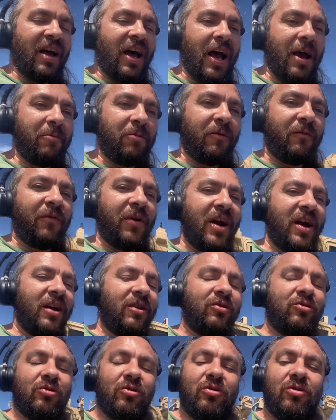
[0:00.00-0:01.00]
I prefer
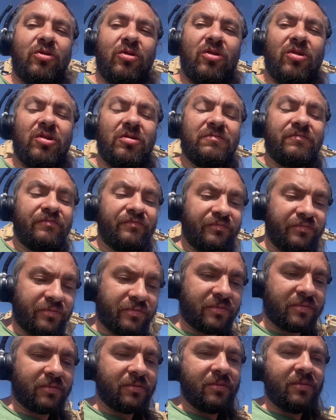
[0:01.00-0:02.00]
to
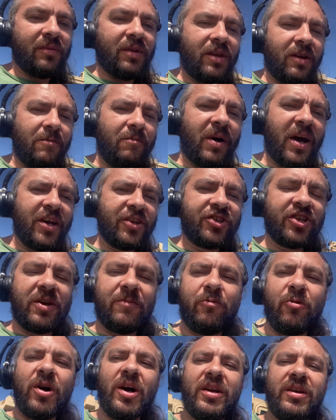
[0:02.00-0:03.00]
buy a
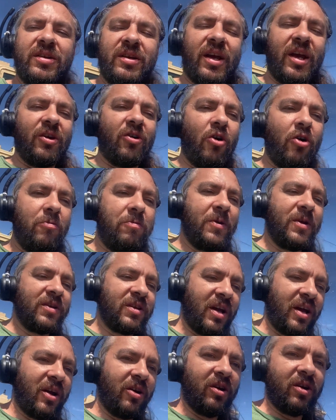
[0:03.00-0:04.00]
cheap one, and hopefully
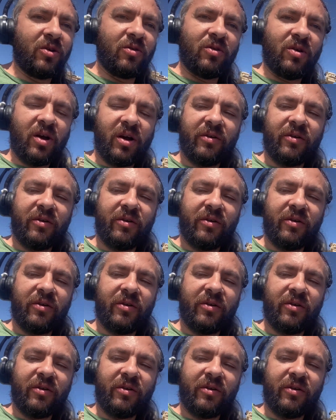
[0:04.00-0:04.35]
they're gonna